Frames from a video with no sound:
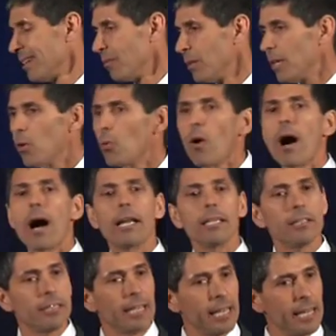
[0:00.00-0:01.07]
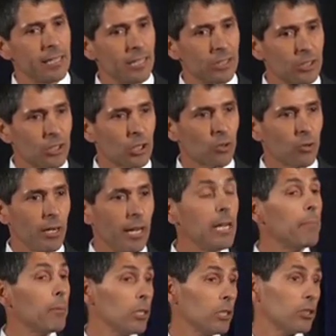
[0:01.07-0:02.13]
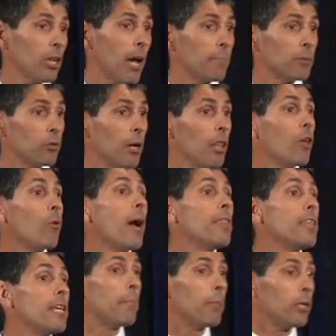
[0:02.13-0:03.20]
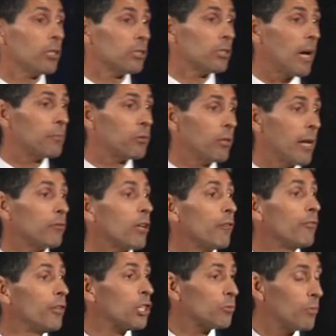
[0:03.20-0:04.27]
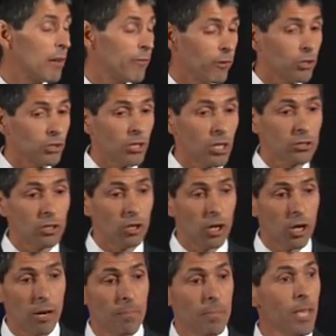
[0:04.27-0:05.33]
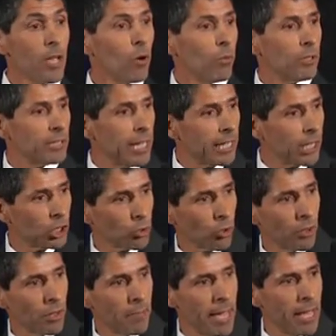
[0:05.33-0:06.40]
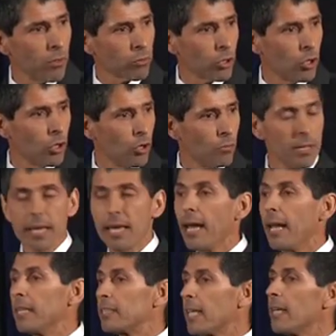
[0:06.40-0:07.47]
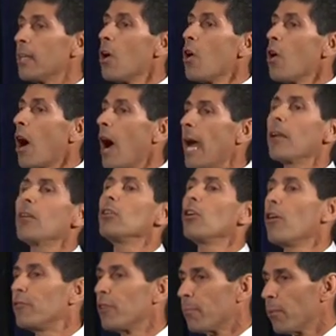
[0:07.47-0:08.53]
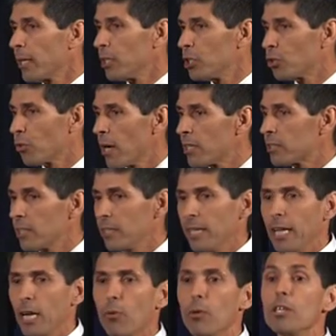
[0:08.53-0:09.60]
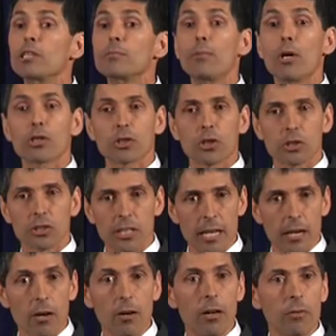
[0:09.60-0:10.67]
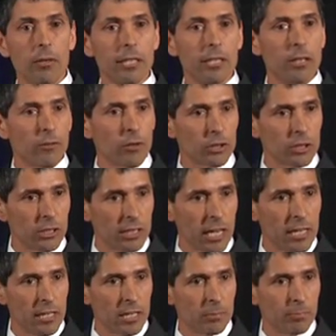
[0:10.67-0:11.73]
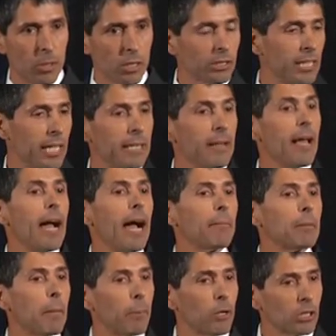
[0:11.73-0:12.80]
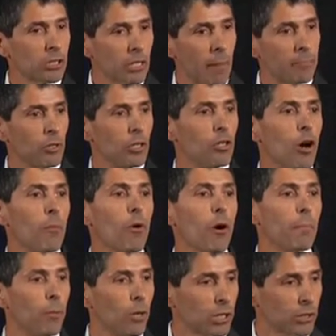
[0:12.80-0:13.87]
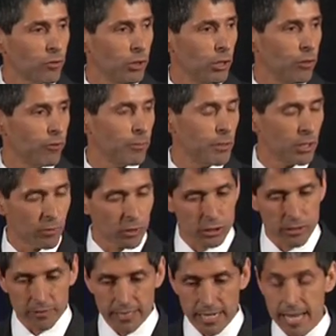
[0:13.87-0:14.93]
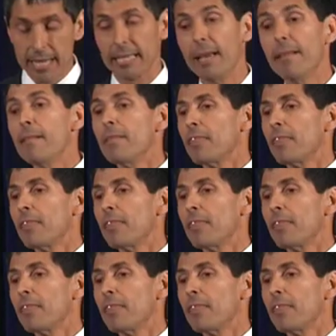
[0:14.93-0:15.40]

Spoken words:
We don't want you getting this degree. And he put a stop to it. And the way put a stop to it after I finished my first term was they controlled the mailroom. And he said, I don't know if you're bringing drugs in here when these books are when the university is sending these books in. I'm going to put a stop to it. No more books for you from the University of Connecticut.